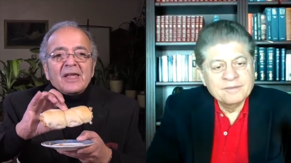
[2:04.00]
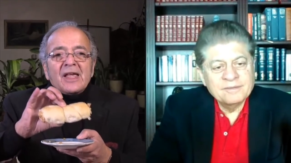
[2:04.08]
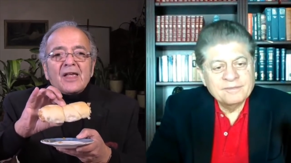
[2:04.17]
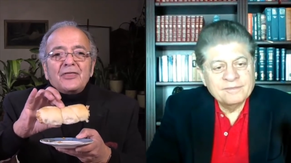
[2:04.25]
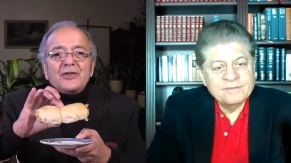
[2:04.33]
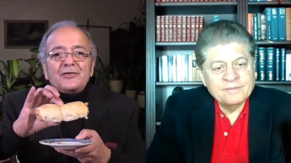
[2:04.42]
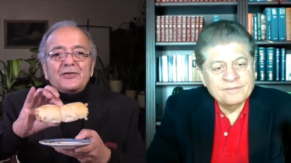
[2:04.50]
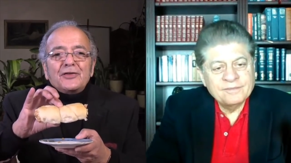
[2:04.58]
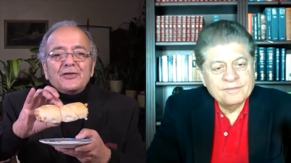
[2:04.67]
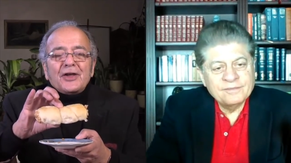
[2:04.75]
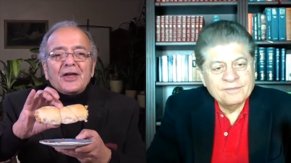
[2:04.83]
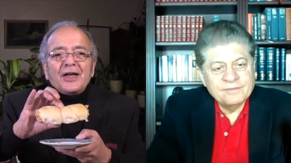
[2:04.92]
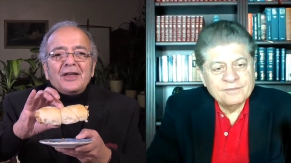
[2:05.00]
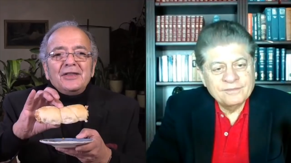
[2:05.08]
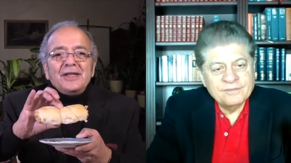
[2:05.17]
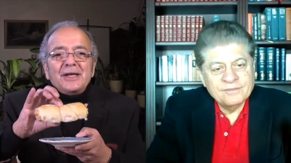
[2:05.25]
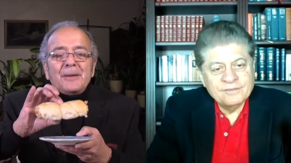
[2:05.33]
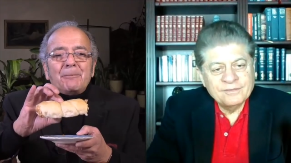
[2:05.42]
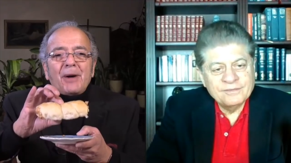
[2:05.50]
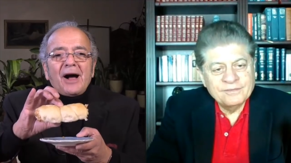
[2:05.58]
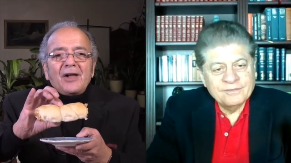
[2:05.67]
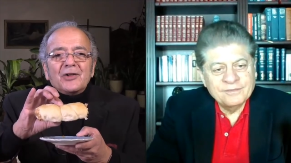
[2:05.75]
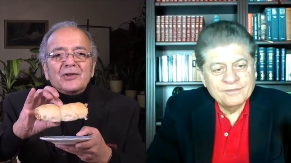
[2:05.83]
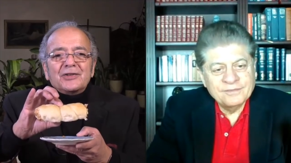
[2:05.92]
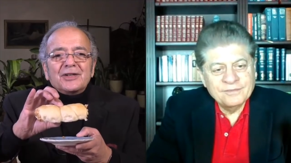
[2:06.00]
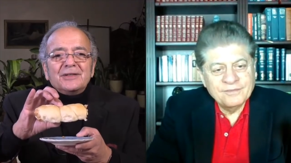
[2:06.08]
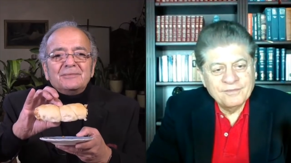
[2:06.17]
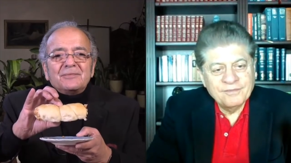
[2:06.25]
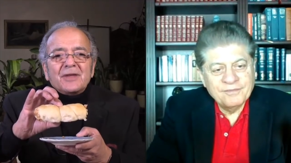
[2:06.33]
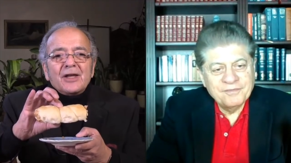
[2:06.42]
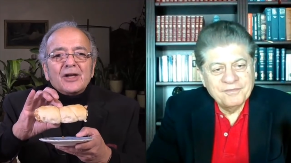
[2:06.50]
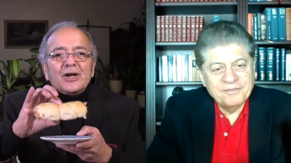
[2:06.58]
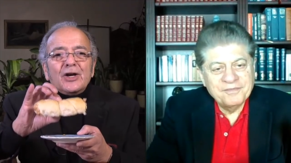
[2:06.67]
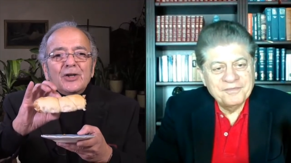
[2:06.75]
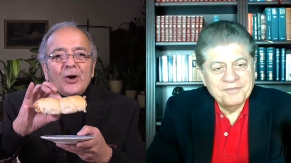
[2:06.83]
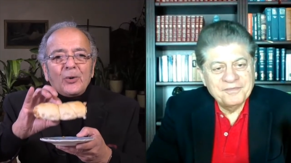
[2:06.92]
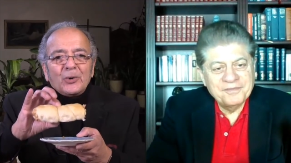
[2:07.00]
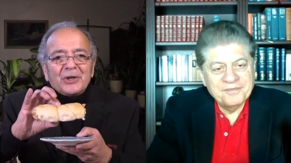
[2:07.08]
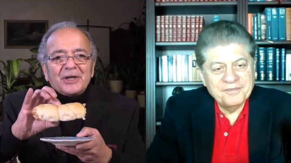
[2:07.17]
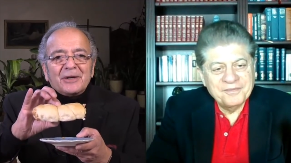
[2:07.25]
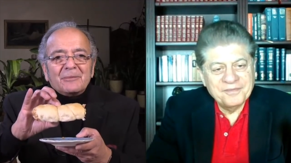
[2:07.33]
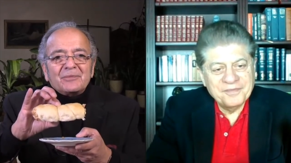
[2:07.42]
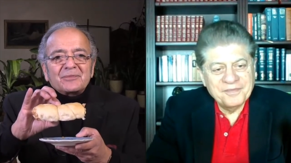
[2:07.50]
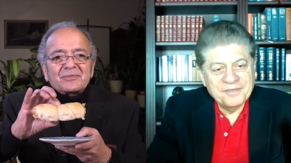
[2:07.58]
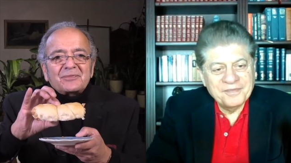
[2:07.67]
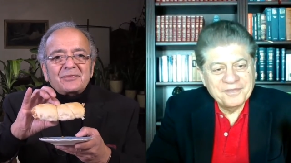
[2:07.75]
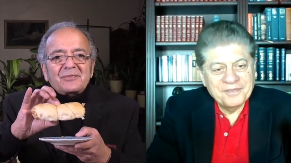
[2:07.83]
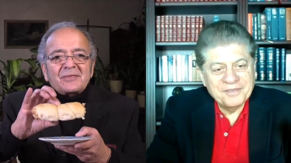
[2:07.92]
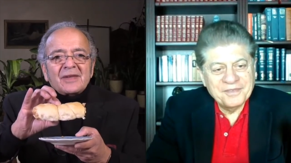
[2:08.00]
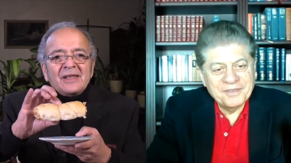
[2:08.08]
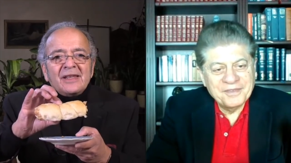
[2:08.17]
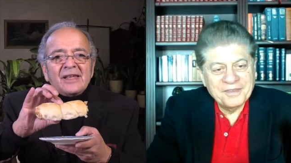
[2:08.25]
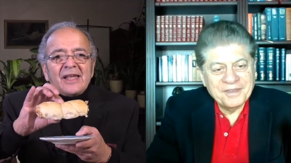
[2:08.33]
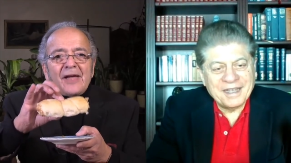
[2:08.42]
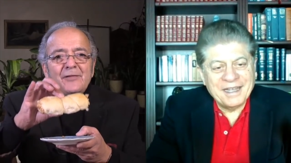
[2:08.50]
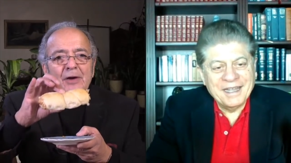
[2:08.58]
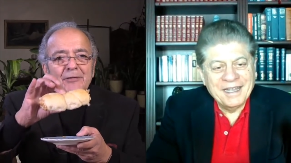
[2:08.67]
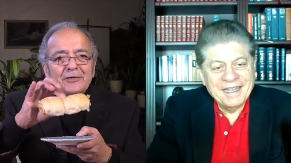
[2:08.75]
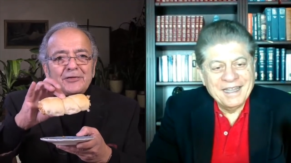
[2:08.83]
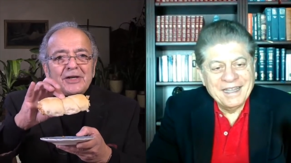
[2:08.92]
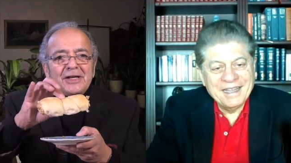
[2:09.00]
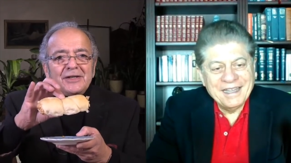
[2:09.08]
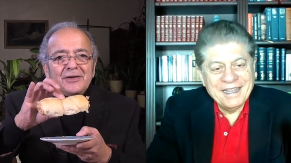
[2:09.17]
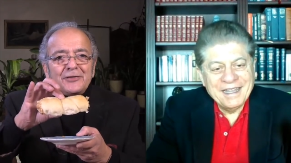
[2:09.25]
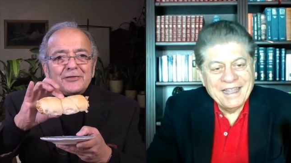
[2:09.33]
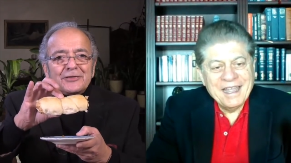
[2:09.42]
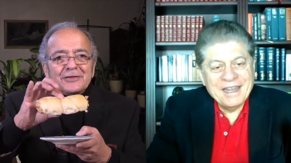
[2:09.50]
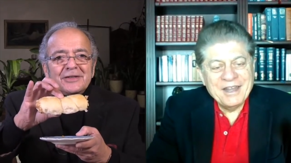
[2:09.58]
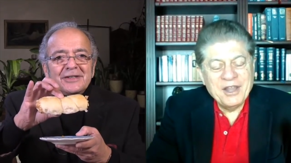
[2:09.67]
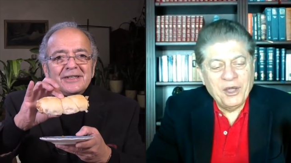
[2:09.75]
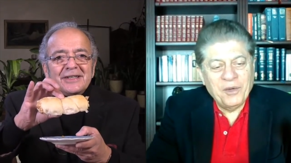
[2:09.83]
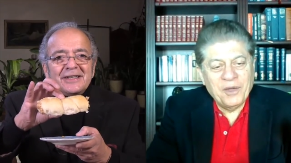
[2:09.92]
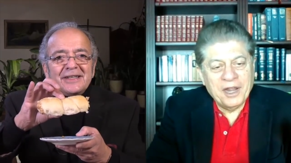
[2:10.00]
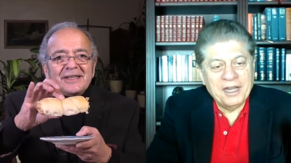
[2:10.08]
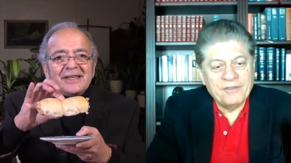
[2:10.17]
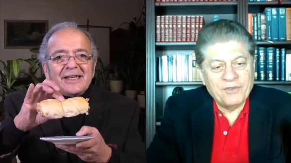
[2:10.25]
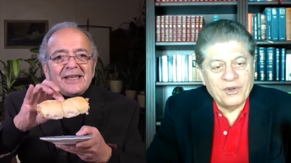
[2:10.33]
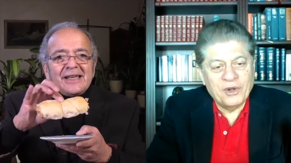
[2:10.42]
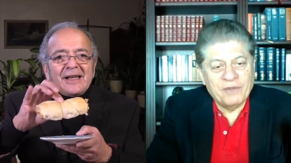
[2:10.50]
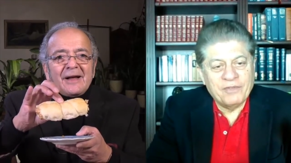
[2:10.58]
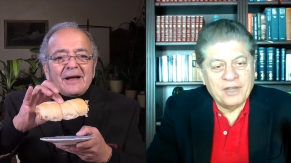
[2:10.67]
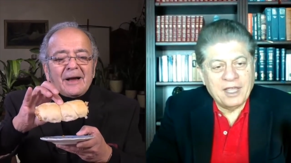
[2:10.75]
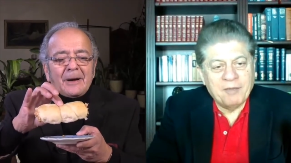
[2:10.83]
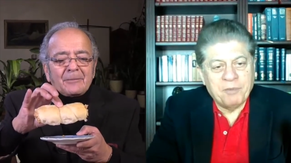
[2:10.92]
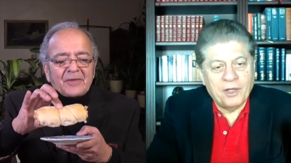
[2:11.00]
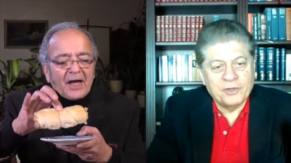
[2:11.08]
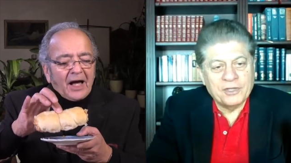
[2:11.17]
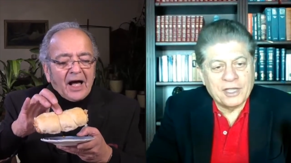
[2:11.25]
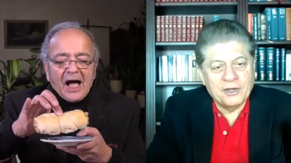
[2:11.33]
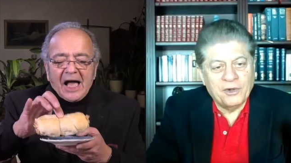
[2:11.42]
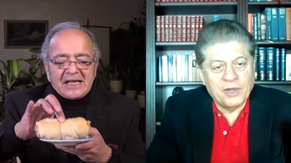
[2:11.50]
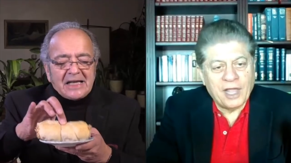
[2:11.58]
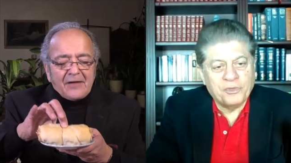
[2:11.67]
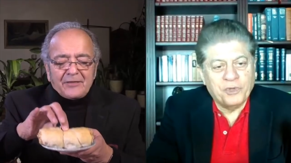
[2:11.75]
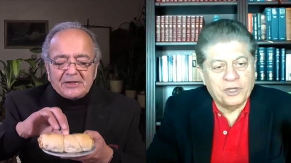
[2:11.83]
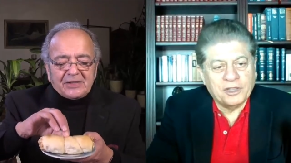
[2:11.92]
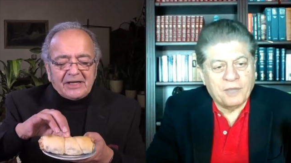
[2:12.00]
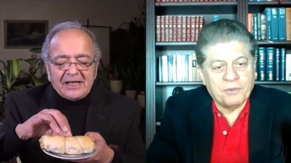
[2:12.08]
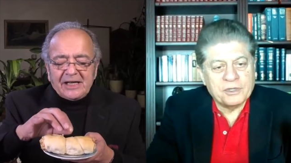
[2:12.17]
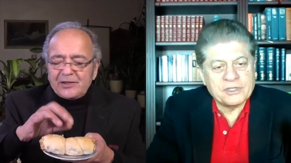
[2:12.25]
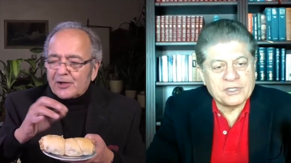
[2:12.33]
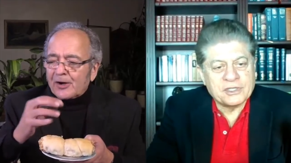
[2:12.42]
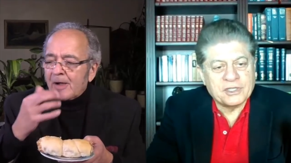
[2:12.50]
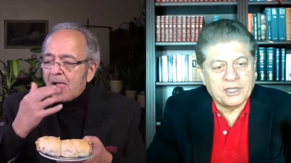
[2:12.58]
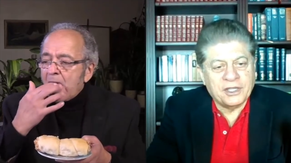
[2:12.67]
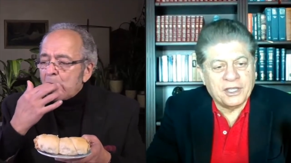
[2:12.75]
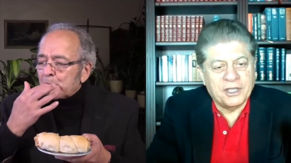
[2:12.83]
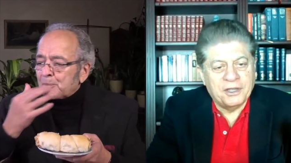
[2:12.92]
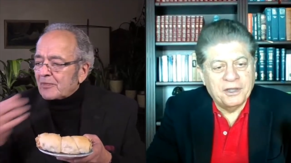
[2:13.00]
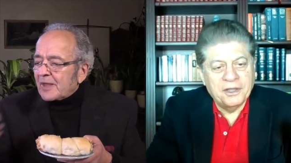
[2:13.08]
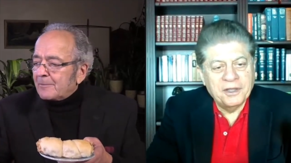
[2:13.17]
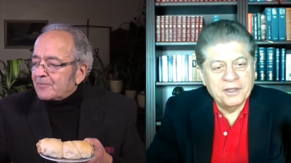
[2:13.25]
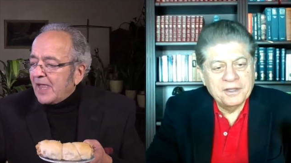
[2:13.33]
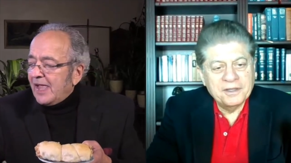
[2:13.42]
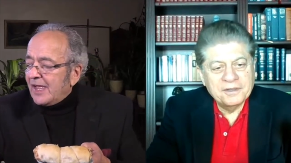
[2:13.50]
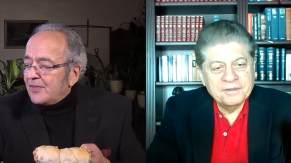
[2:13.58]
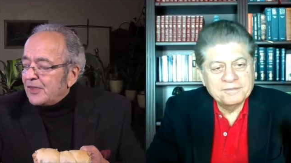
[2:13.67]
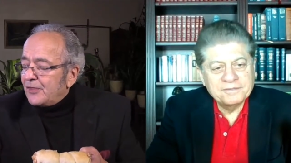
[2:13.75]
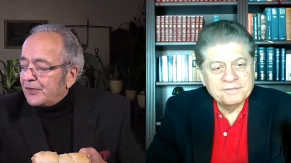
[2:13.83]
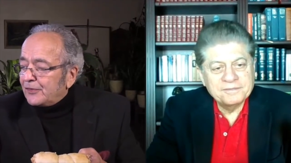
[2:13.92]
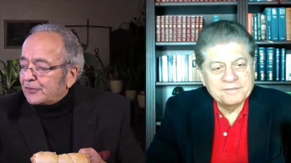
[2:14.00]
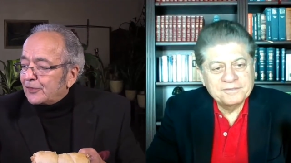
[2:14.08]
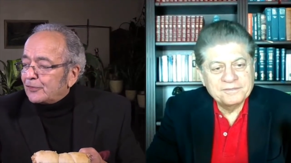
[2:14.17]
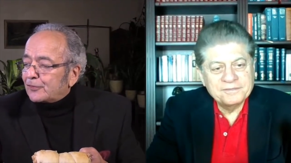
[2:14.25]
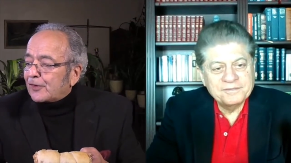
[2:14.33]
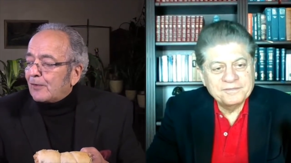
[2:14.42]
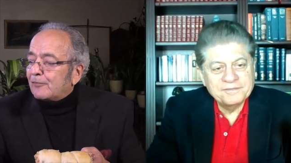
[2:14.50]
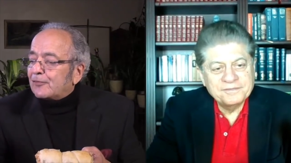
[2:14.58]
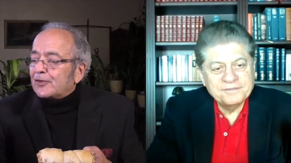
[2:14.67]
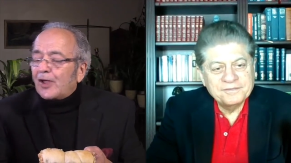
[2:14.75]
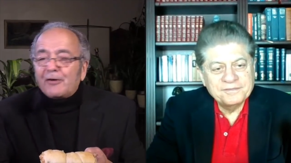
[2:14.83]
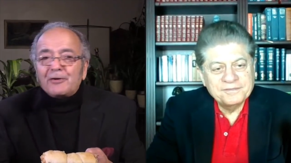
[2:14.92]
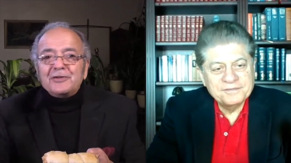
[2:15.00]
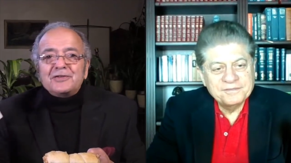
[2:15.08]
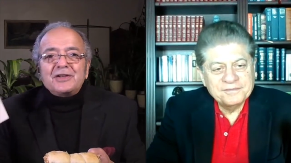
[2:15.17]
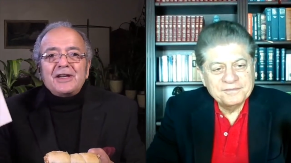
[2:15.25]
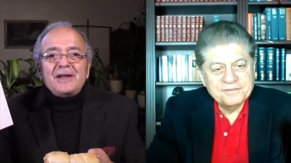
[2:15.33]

Speaker 1: This is a, a Neapolitan cannoli. Have you ever seen this?
Speaker 2: No, and I never heard of a Neapolitan
Speaker 1: I cannoli. I never I did either. They were Sicilian. And this is from Florentine